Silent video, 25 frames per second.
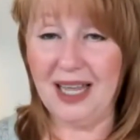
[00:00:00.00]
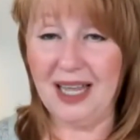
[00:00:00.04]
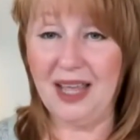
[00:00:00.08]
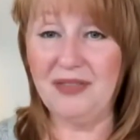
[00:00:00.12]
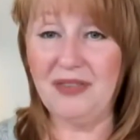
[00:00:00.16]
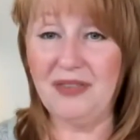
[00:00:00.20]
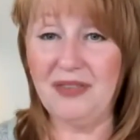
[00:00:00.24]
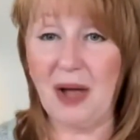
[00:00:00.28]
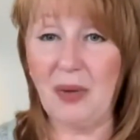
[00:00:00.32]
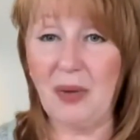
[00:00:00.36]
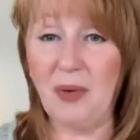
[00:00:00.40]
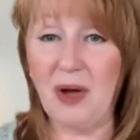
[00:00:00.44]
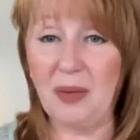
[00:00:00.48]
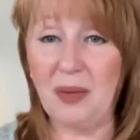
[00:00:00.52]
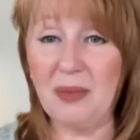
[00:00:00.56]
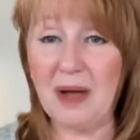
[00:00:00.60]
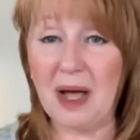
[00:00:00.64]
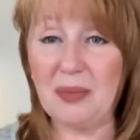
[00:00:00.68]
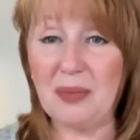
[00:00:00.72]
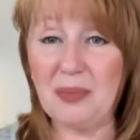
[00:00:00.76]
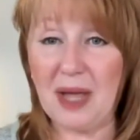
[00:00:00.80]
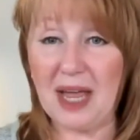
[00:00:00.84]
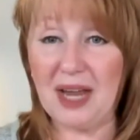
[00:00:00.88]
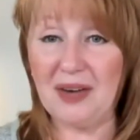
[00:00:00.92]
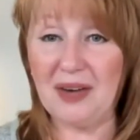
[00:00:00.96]
If I want
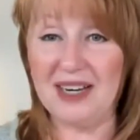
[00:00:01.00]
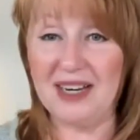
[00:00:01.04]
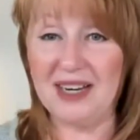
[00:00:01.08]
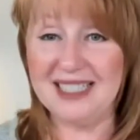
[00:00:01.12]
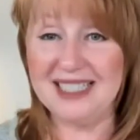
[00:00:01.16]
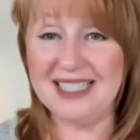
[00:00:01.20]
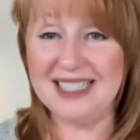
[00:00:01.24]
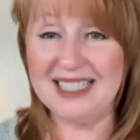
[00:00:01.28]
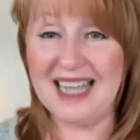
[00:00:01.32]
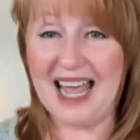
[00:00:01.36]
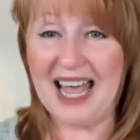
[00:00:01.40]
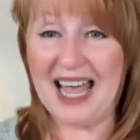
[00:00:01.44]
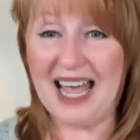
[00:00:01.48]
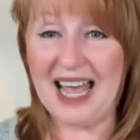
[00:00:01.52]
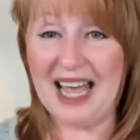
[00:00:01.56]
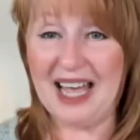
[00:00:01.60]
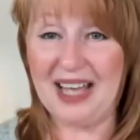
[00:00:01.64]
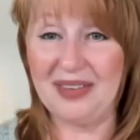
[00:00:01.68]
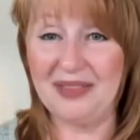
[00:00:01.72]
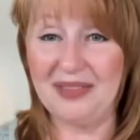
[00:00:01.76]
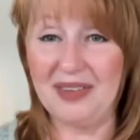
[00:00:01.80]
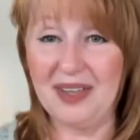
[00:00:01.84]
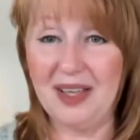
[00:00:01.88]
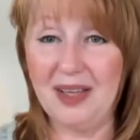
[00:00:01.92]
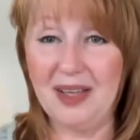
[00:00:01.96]
my parents to
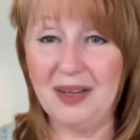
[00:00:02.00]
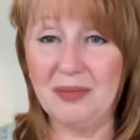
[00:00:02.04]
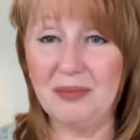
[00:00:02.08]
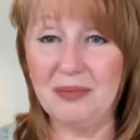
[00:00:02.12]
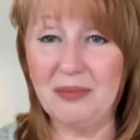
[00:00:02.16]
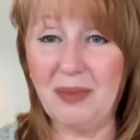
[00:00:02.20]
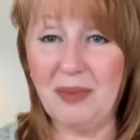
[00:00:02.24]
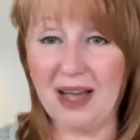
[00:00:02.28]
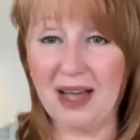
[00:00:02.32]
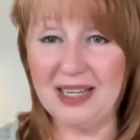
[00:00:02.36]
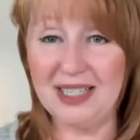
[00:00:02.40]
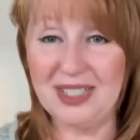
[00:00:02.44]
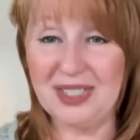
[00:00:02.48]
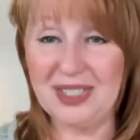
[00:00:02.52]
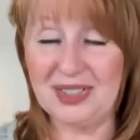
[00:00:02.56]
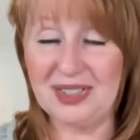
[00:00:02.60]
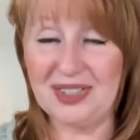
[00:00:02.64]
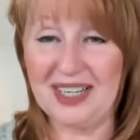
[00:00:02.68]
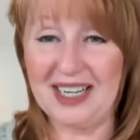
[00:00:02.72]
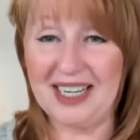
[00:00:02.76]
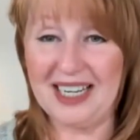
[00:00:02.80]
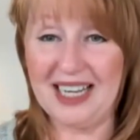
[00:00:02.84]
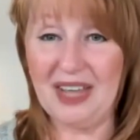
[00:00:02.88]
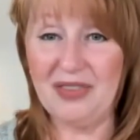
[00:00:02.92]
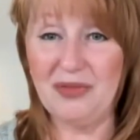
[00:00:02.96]
have
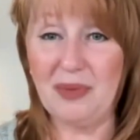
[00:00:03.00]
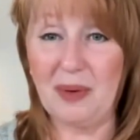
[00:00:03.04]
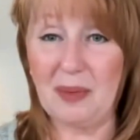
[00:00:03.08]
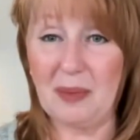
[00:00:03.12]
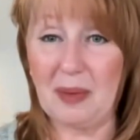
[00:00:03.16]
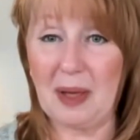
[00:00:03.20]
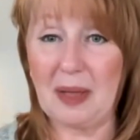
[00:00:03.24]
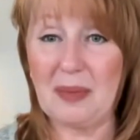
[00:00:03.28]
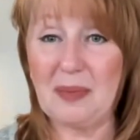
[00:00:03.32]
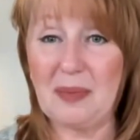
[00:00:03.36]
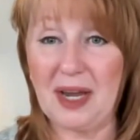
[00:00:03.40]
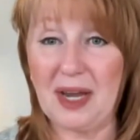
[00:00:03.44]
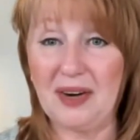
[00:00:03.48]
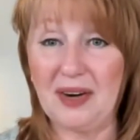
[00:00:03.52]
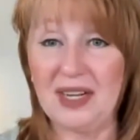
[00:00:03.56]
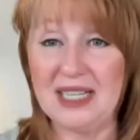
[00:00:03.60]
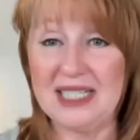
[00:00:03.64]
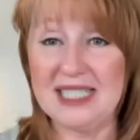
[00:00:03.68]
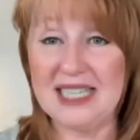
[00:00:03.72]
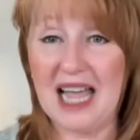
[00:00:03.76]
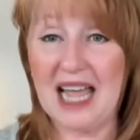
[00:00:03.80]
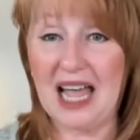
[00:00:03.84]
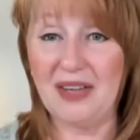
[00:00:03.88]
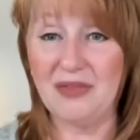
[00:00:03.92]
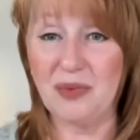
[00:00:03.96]
monitoring, if I want my
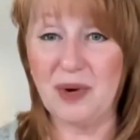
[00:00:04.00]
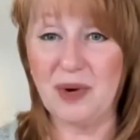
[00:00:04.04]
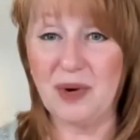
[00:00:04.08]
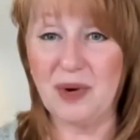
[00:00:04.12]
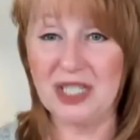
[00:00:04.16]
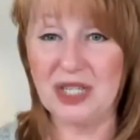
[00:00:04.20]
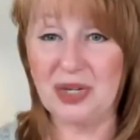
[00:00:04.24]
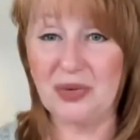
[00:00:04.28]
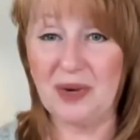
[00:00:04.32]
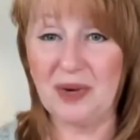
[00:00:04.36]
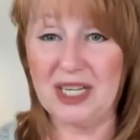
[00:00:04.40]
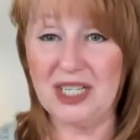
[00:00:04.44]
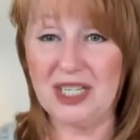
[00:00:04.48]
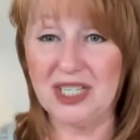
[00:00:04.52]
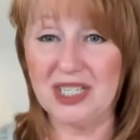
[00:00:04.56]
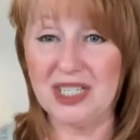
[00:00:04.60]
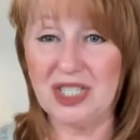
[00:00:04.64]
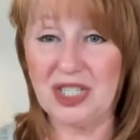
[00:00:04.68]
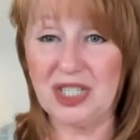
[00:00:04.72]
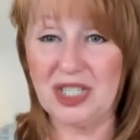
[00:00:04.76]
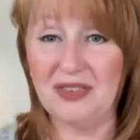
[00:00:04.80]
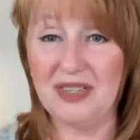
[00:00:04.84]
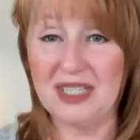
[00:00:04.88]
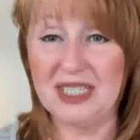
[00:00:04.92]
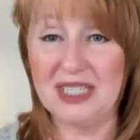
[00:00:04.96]
parents to have restoration
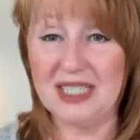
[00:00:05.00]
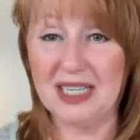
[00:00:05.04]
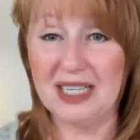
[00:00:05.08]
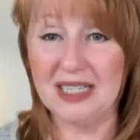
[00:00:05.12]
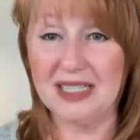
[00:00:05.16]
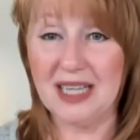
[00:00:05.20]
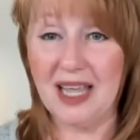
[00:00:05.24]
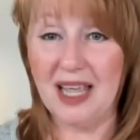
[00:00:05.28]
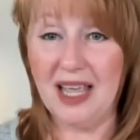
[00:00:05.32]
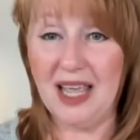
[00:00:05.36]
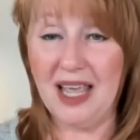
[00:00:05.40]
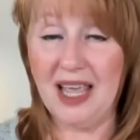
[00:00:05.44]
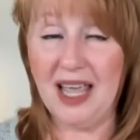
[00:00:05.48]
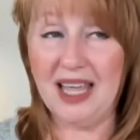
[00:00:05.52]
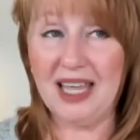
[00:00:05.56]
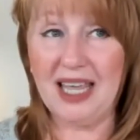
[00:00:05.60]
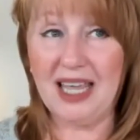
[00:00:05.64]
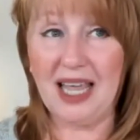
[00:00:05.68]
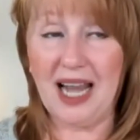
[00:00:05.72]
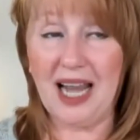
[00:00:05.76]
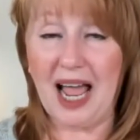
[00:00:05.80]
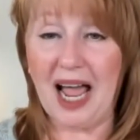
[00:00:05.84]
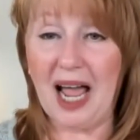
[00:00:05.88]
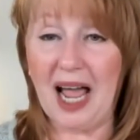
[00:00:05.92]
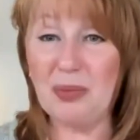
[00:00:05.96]
services,
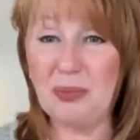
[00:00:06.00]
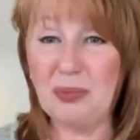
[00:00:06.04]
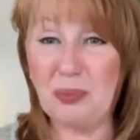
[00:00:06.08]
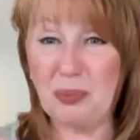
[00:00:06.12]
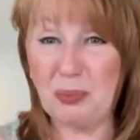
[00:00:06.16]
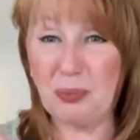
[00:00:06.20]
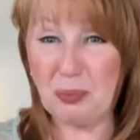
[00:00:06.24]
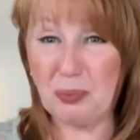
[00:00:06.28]
can I